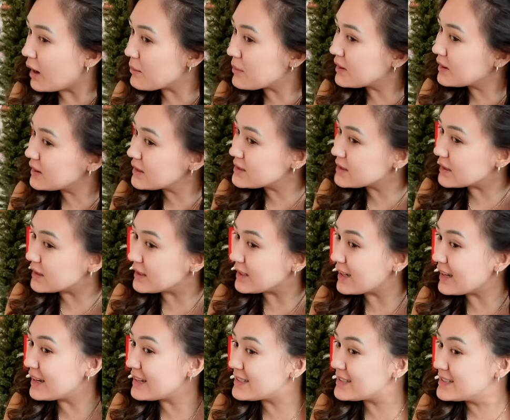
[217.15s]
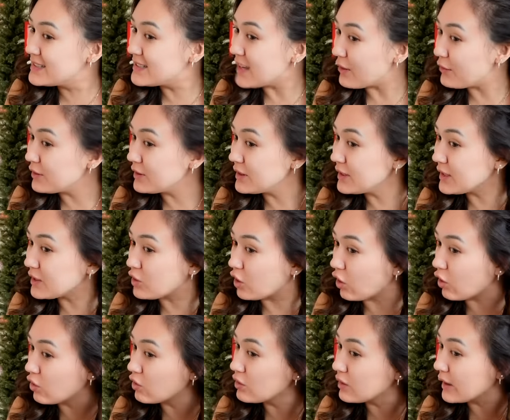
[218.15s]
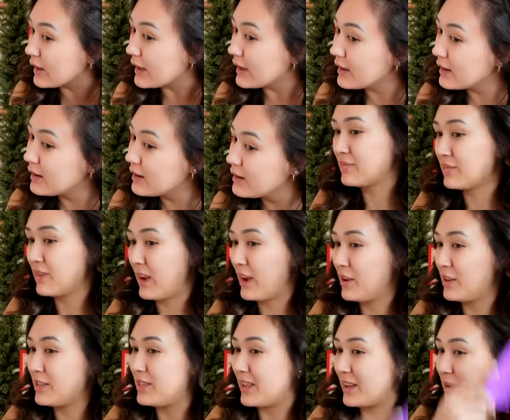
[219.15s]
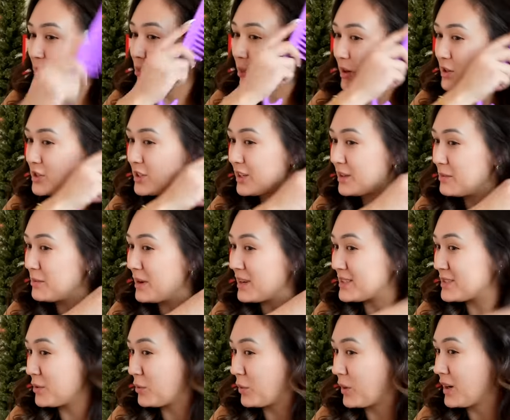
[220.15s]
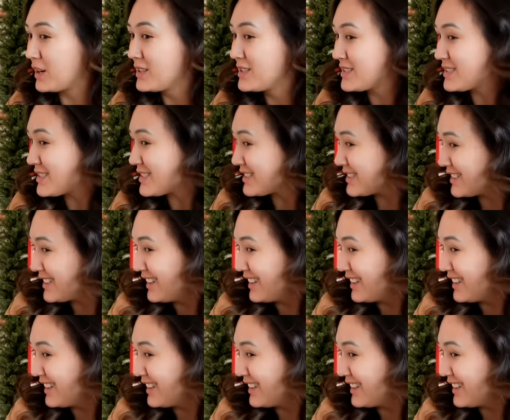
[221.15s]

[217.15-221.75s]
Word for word: I mean, listen, it's definitely curling. I think brushing it makes it worse.